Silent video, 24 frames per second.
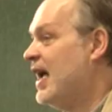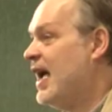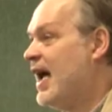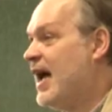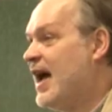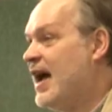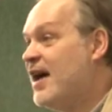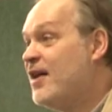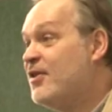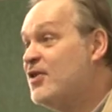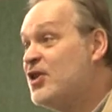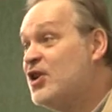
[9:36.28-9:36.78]

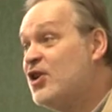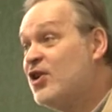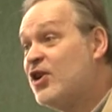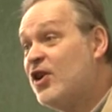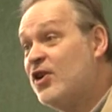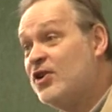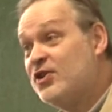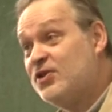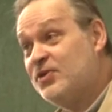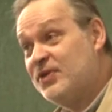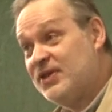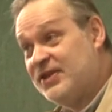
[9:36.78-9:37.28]
How you're
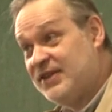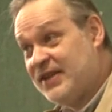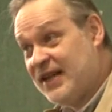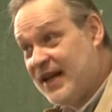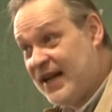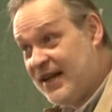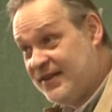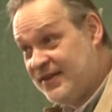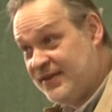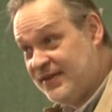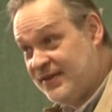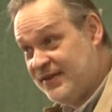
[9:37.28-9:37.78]
going to
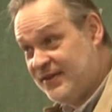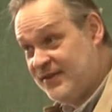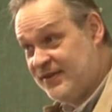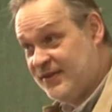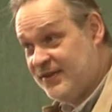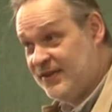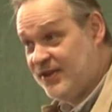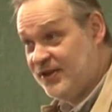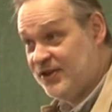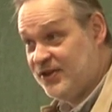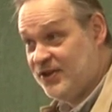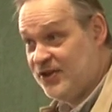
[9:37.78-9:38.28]

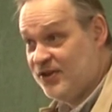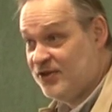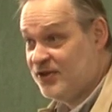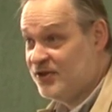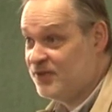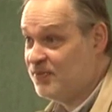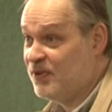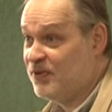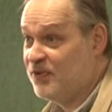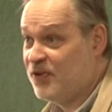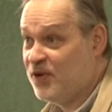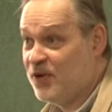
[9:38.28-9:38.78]
assess the
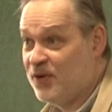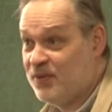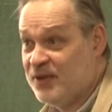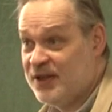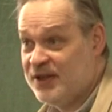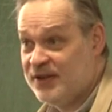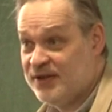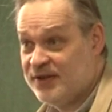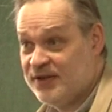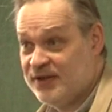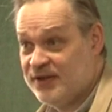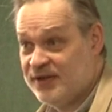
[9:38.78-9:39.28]
student's
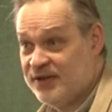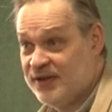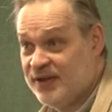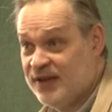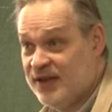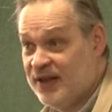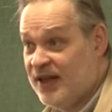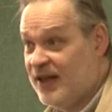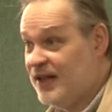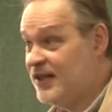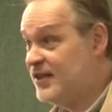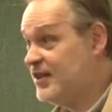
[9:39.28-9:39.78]
performance
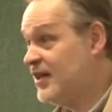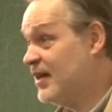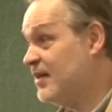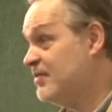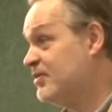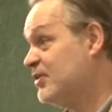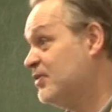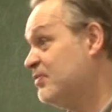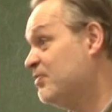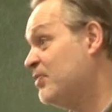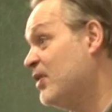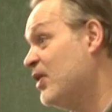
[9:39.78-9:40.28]
in
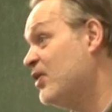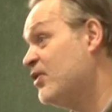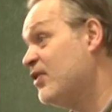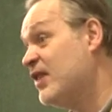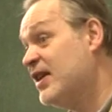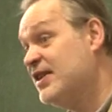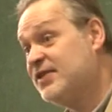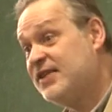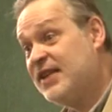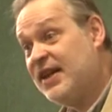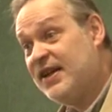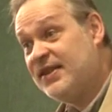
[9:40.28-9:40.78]
terms of
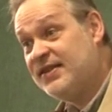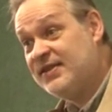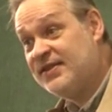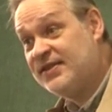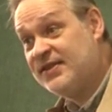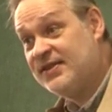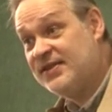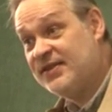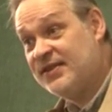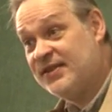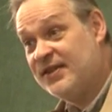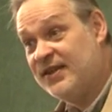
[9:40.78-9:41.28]
progress
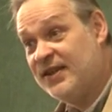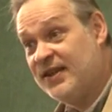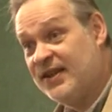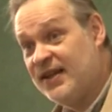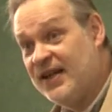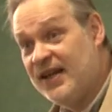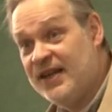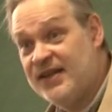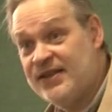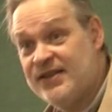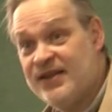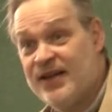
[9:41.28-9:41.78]
tests,
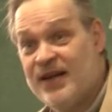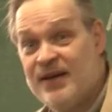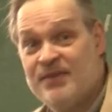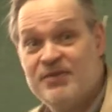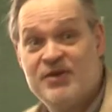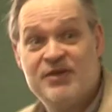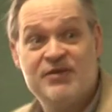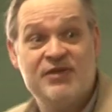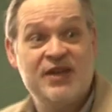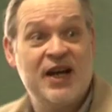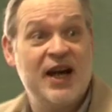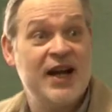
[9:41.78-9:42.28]
in
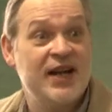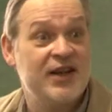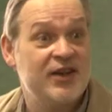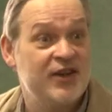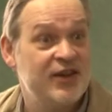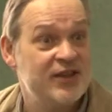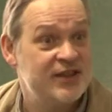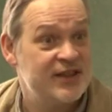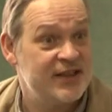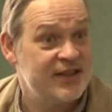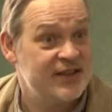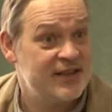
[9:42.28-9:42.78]
terms of
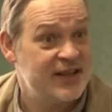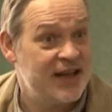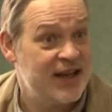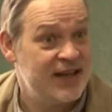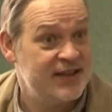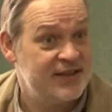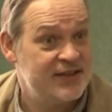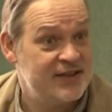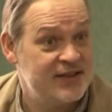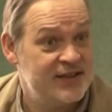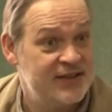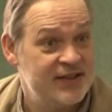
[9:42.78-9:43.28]
diagnostic
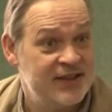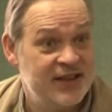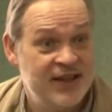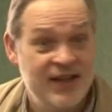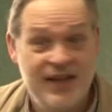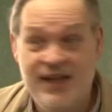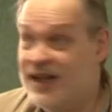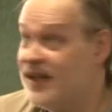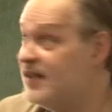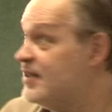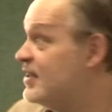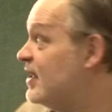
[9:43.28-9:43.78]
tests,
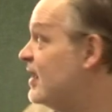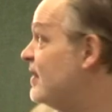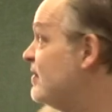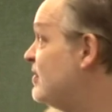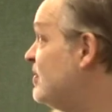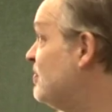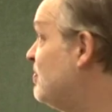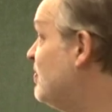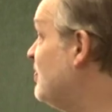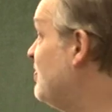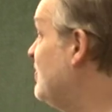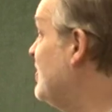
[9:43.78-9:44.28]
in
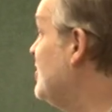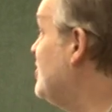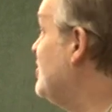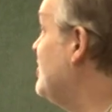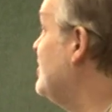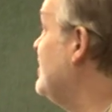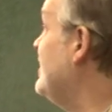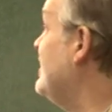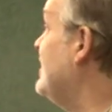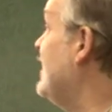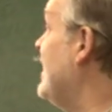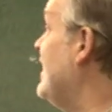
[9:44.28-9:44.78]
terms of
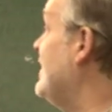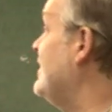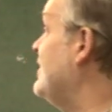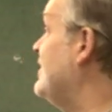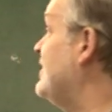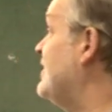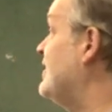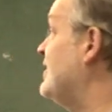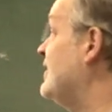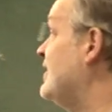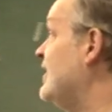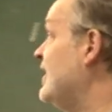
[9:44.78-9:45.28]
proficiency
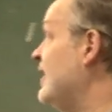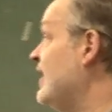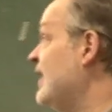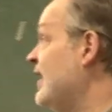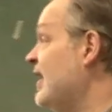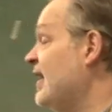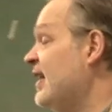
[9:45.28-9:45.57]
tests.